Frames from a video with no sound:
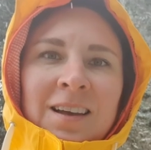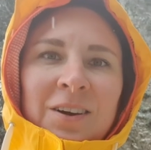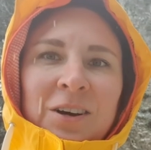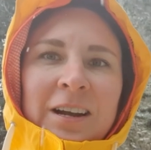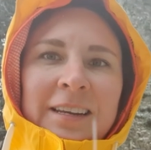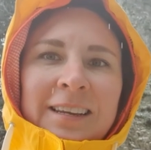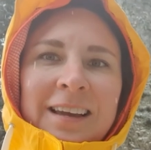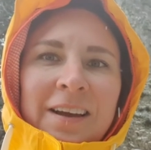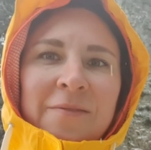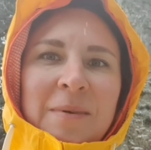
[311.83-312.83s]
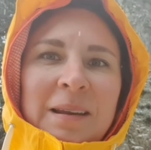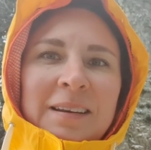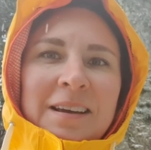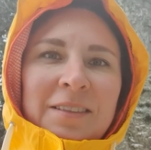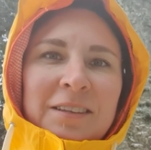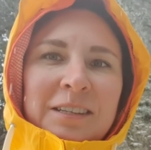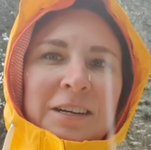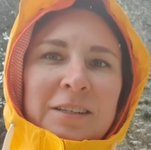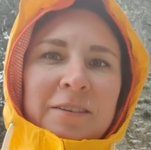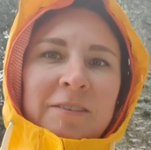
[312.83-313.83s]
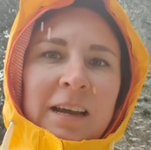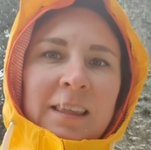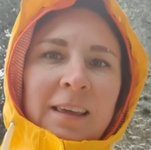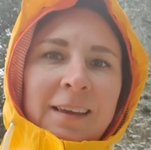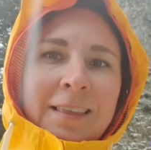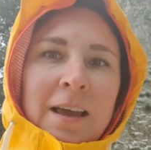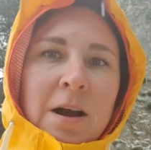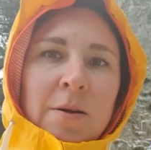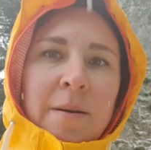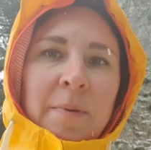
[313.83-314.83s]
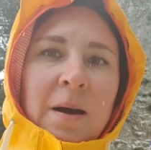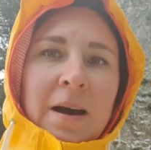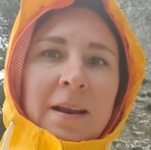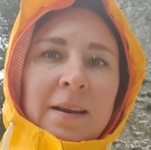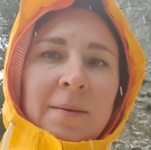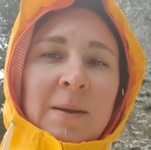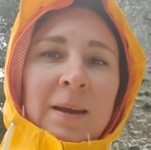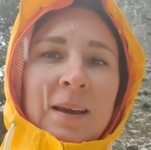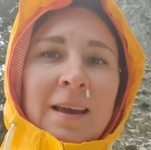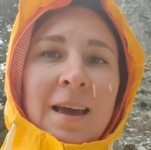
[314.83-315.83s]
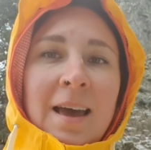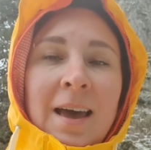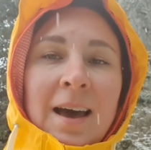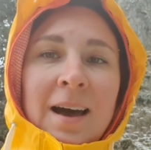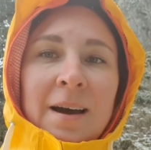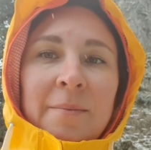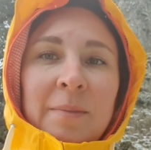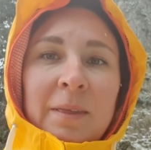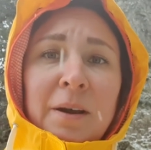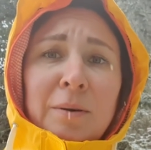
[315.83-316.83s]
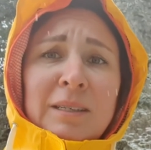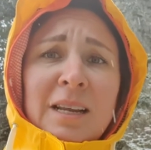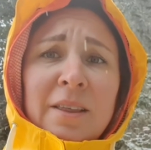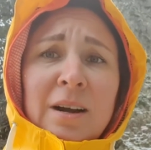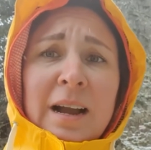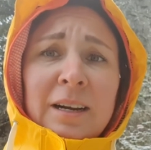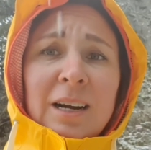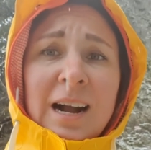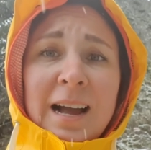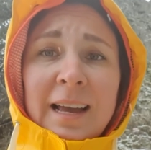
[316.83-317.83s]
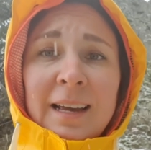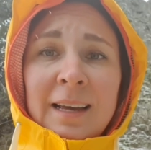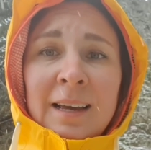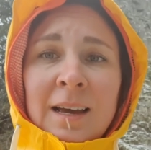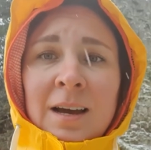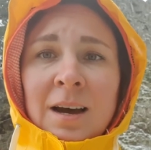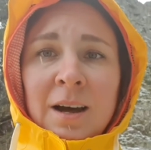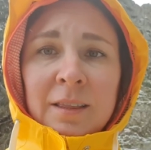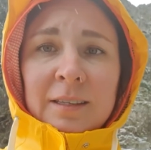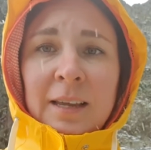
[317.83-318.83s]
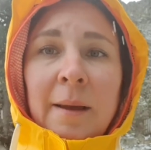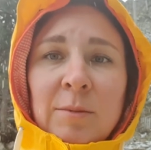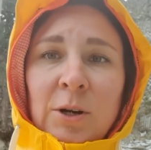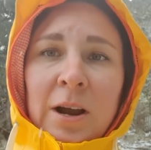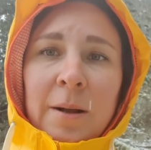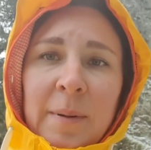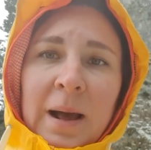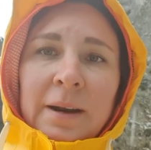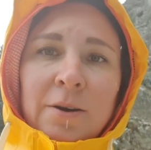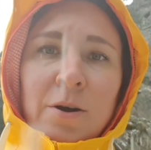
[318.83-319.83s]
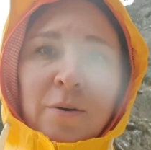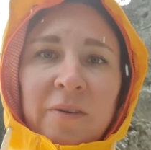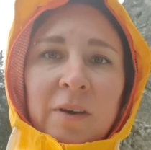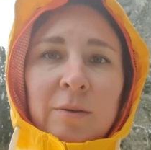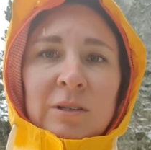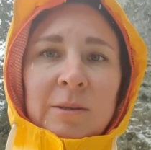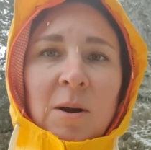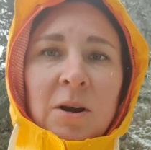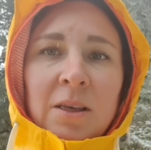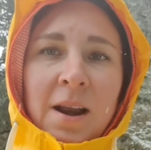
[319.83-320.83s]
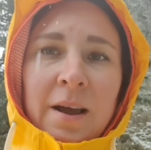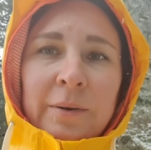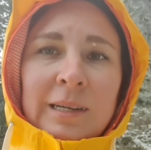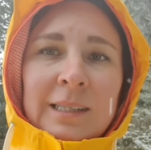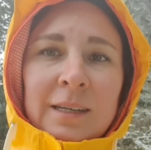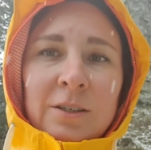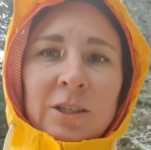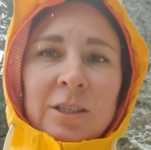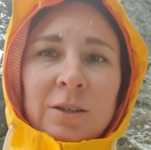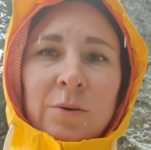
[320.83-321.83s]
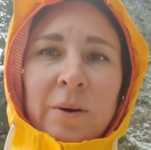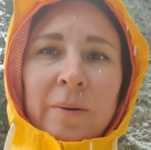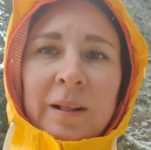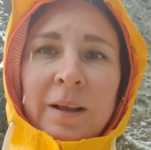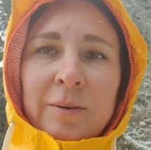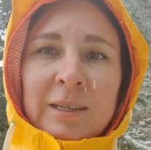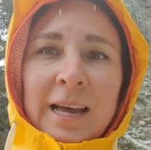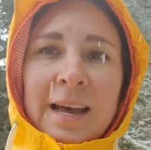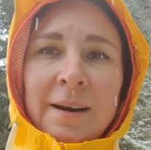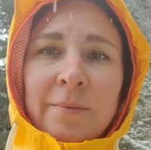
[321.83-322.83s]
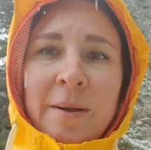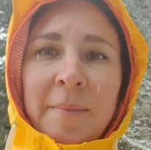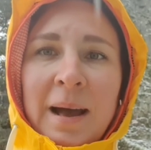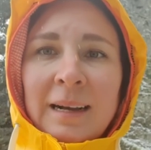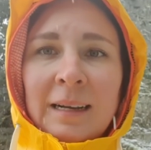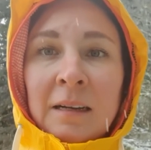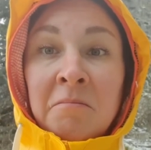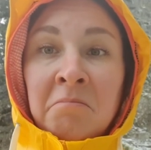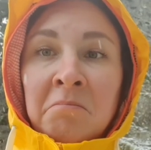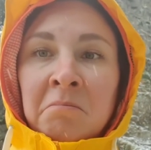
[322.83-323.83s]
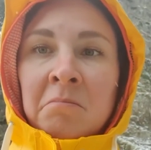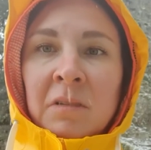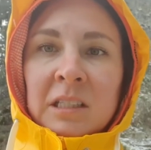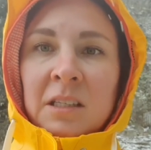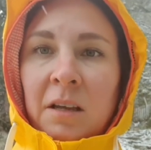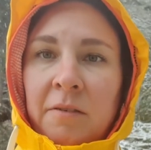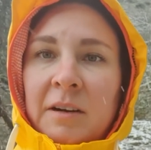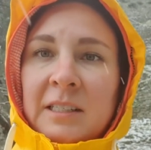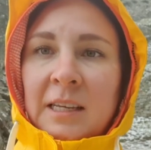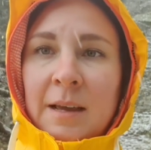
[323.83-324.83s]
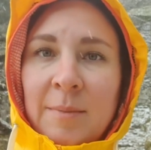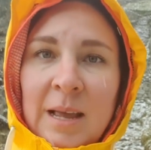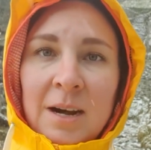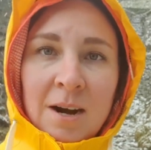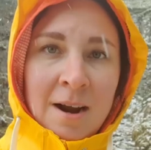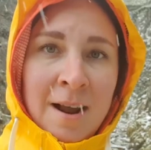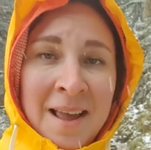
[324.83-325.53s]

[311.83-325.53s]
All right, I've made it down the stairs of death. They are right behind me. There was another hiker guy on the same trail, but I don't know if he was smarter than I was and just quit while he was ahead and went back. Let's see if I see him later.